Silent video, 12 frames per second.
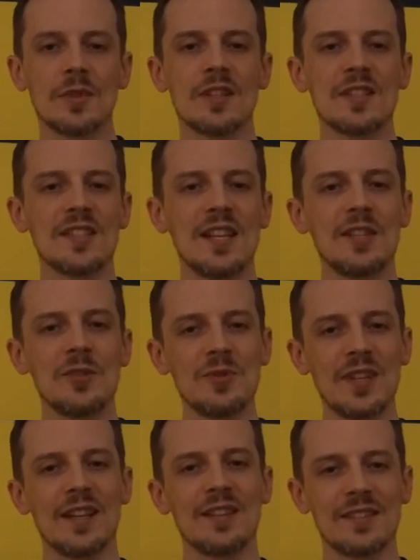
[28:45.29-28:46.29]
Stay
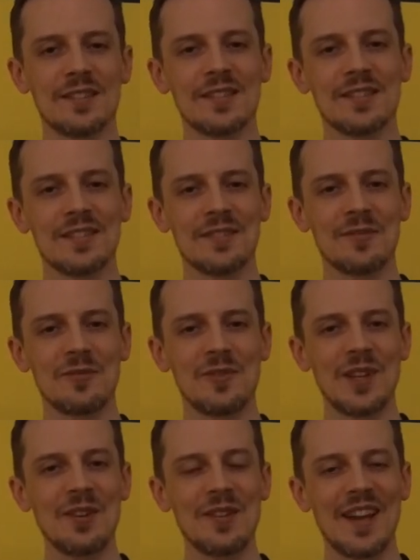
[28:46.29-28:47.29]
tuned and
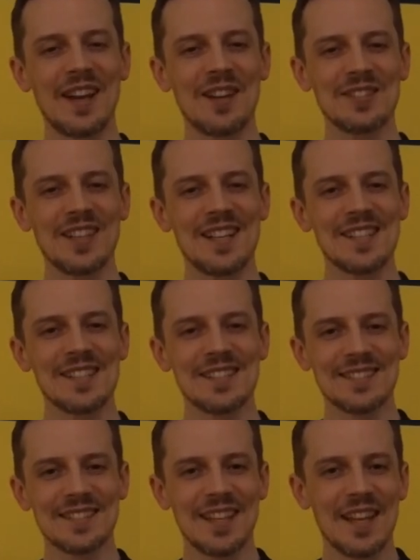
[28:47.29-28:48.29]
figure that out, guys.
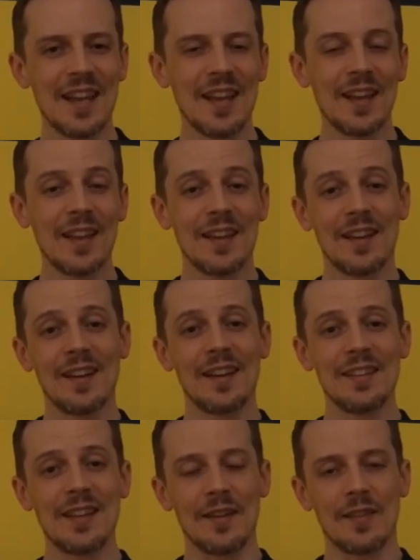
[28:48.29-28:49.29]

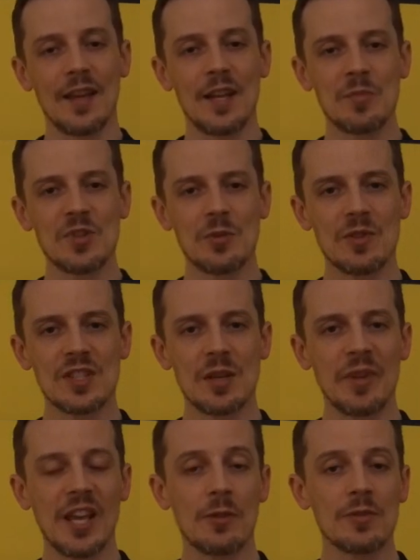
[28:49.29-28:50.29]
And yeah, that episode is
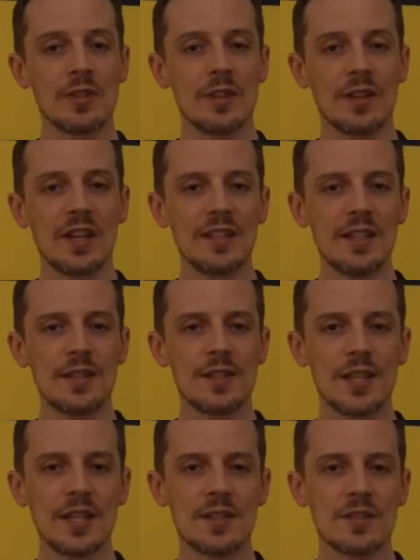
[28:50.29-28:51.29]
coming out
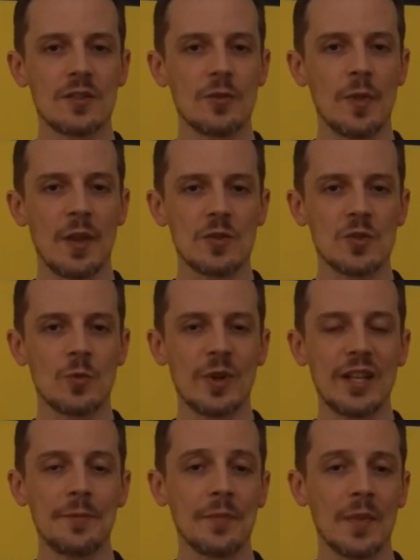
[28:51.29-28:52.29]

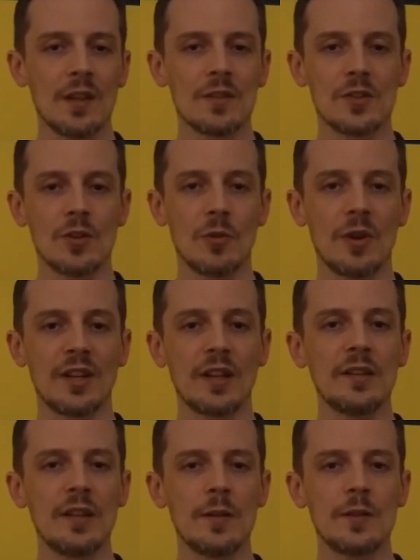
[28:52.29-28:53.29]
19/6/2020, so
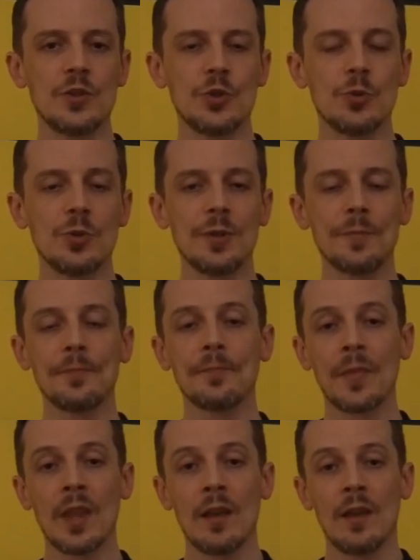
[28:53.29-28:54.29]
19th June.
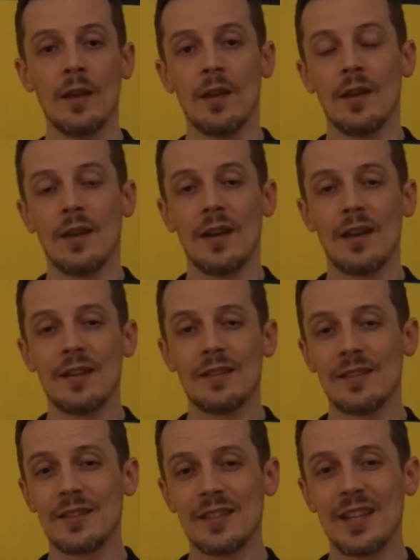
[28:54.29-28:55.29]
And
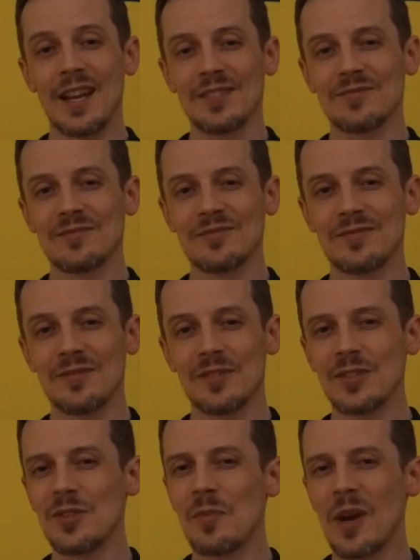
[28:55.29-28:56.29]
yeah,
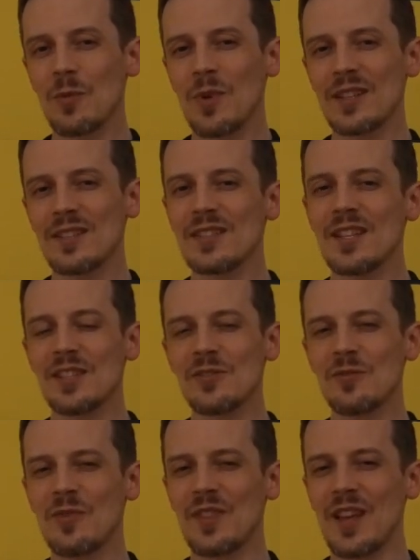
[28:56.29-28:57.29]
you might want to stay
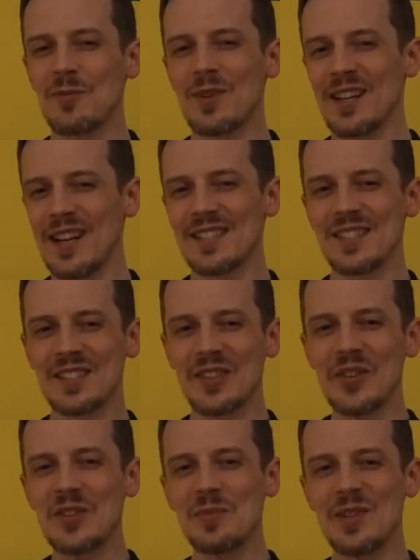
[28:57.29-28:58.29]
tuned for that one, guys. It's
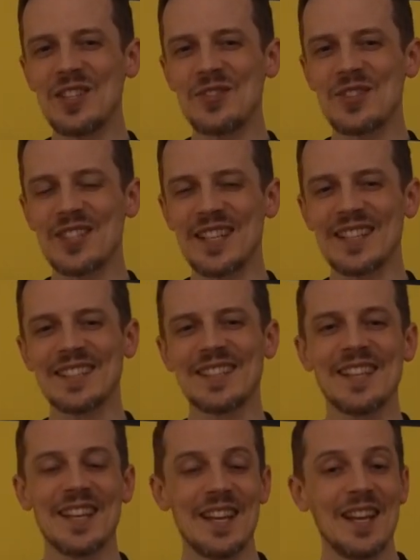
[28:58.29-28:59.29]
going to be interesting.
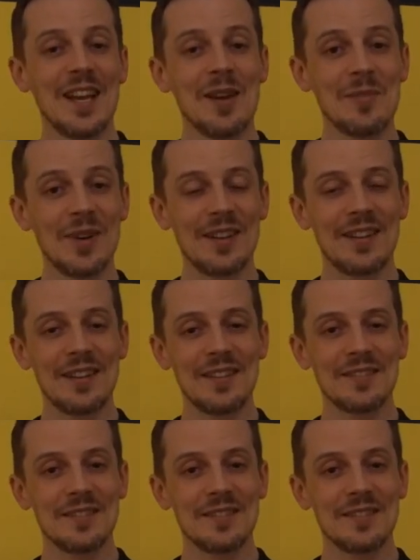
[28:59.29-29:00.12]
But